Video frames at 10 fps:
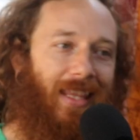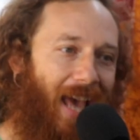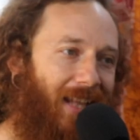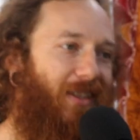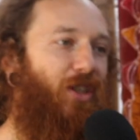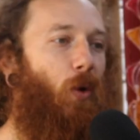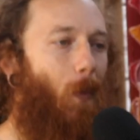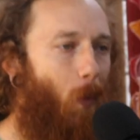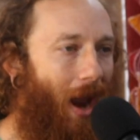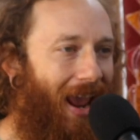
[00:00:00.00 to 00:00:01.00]
and that is to
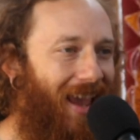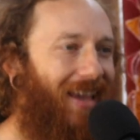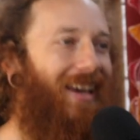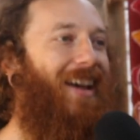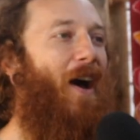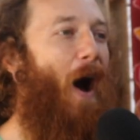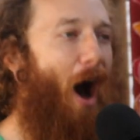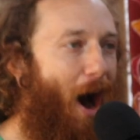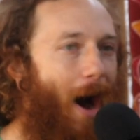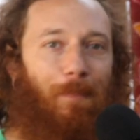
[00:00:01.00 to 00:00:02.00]
wake
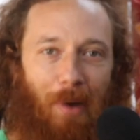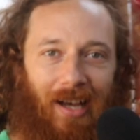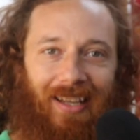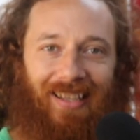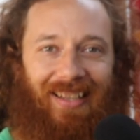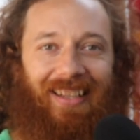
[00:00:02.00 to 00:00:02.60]
up.